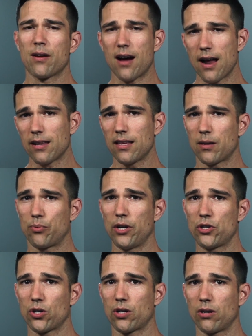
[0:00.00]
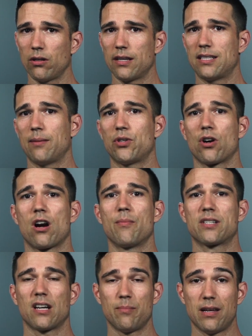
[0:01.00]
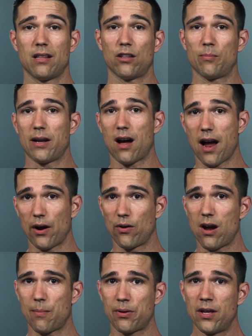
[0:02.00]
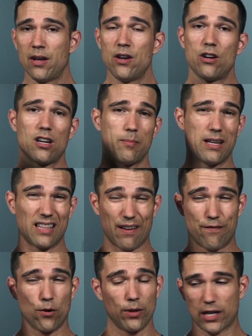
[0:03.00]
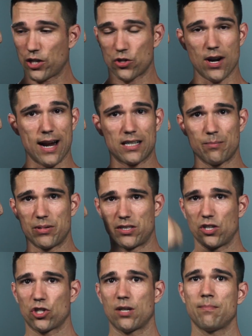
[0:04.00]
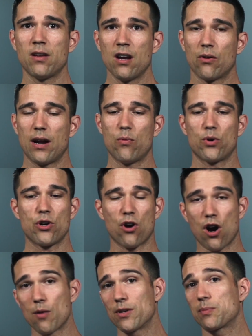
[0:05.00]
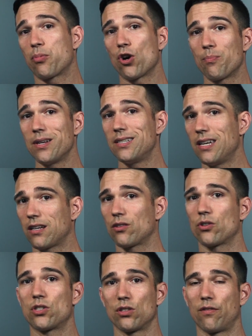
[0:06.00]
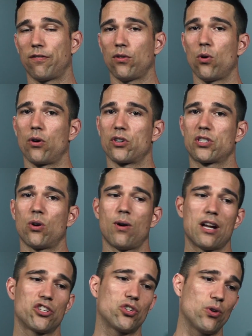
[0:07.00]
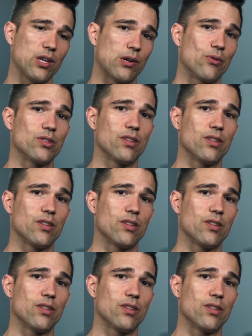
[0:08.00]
kind of like a preacher curl, except your arm is gonna be a little bit higher up. You're gonna be in that fully contracted position, right? Where your arm is perpendicular to the floor. So I show you here